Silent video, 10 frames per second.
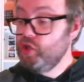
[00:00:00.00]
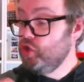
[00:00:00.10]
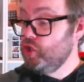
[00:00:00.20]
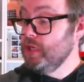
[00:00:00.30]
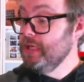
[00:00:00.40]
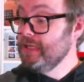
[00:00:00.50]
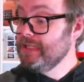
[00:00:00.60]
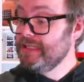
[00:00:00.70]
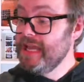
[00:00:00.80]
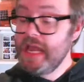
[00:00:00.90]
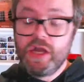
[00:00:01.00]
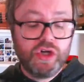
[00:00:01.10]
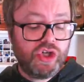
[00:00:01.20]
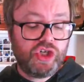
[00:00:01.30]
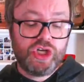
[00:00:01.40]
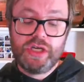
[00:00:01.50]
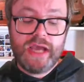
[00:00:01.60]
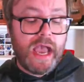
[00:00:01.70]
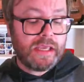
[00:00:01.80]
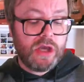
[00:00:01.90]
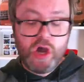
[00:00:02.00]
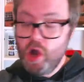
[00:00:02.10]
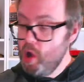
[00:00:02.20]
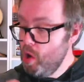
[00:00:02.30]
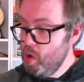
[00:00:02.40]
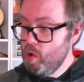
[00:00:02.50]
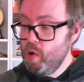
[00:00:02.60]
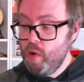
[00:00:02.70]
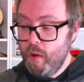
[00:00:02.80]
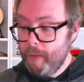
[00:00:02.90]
Should I stay or should I go?